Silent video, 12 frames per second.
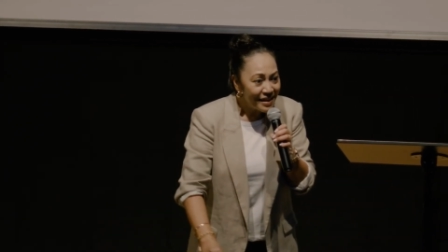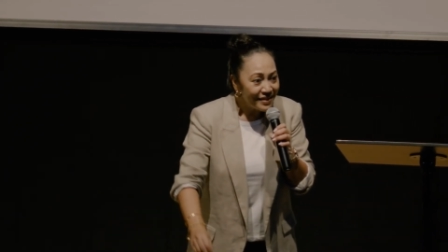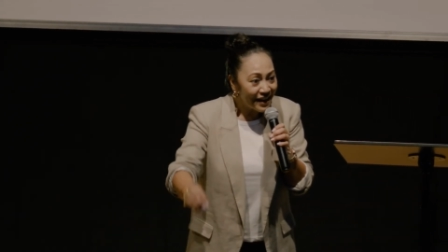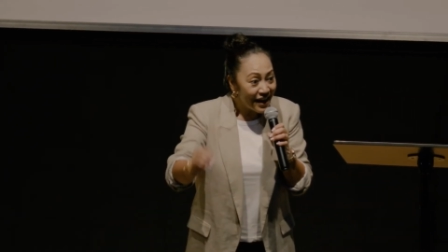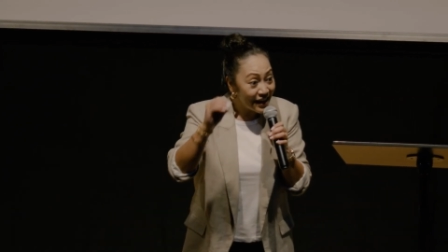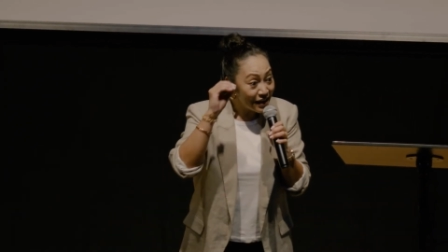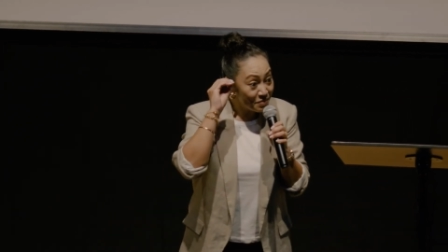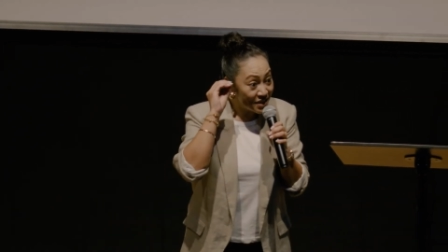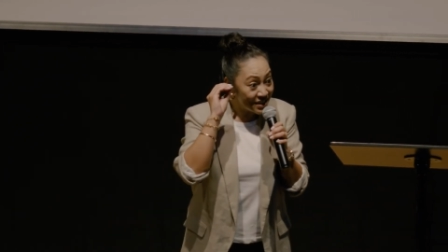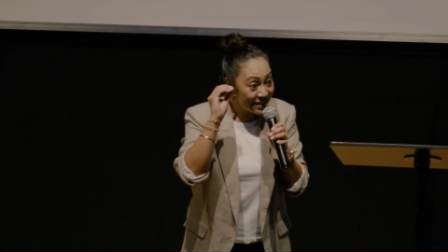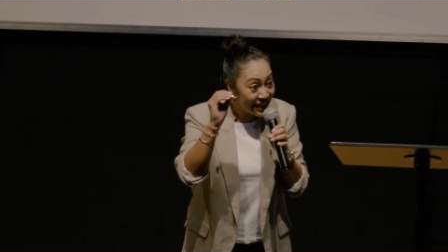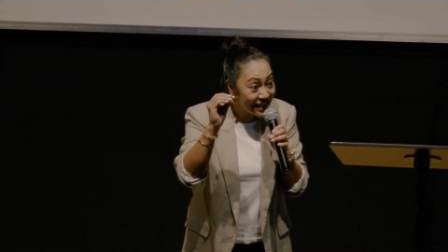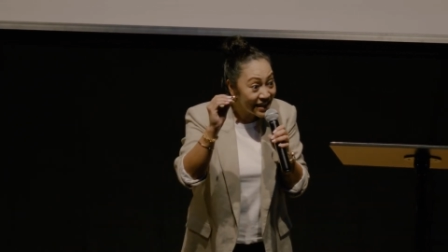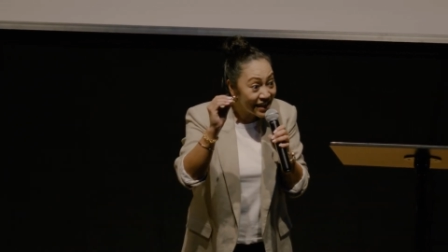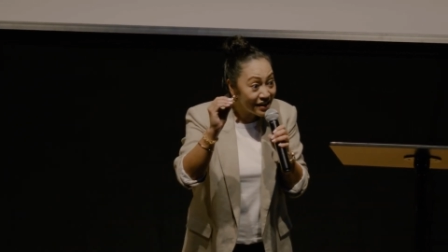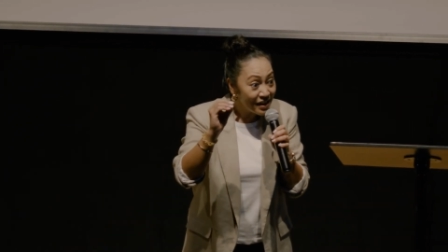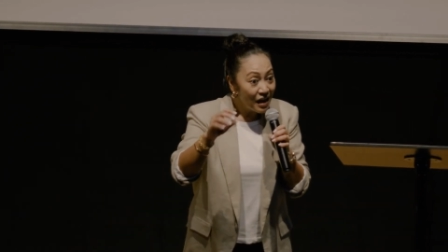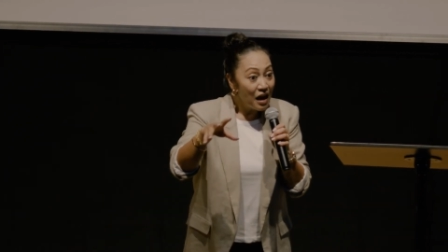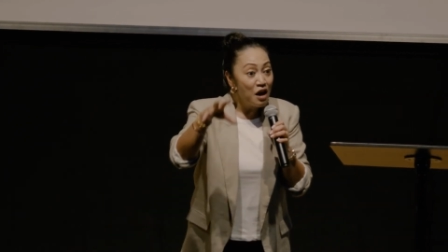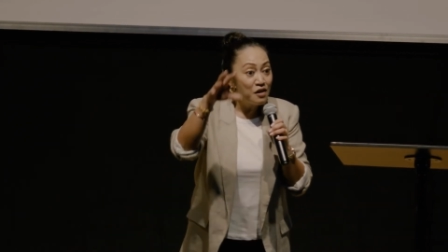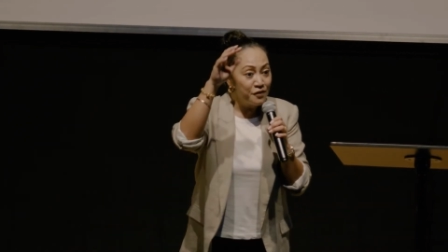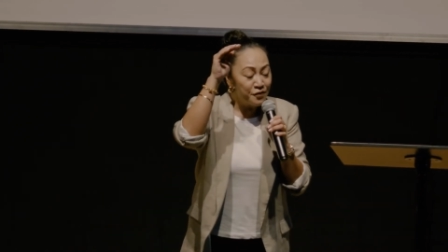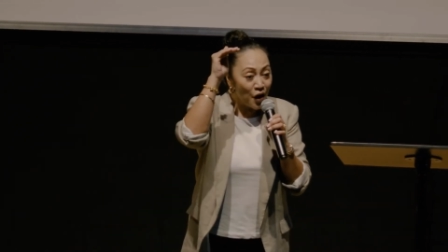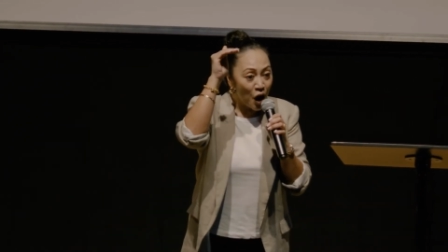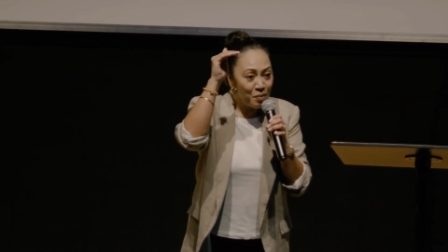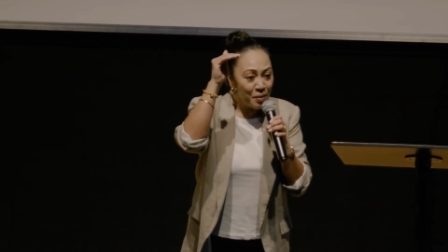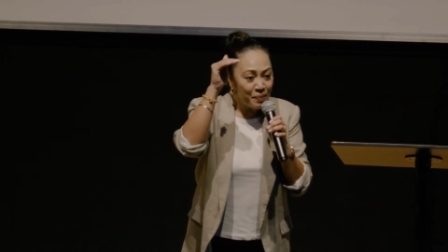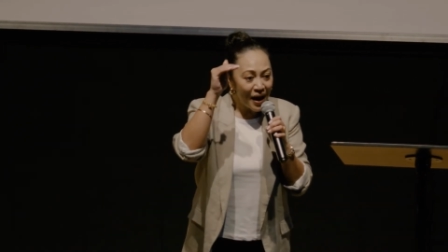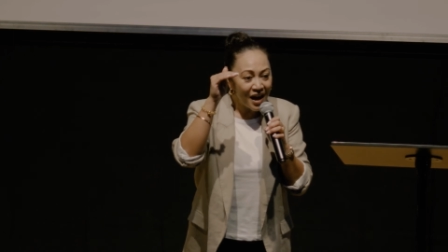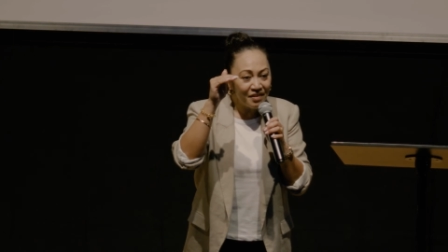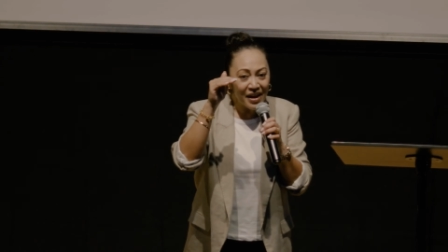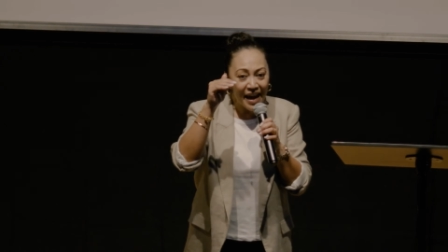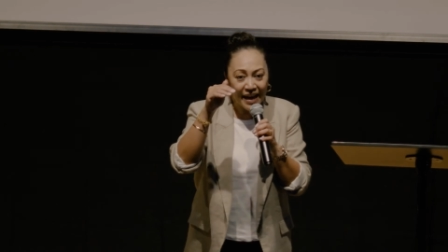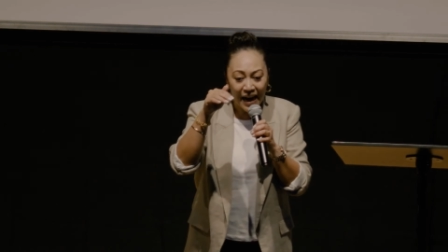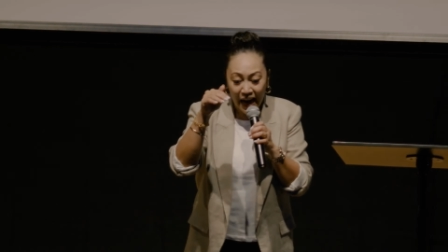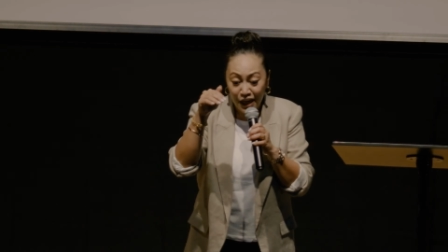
that I am seated from above, and I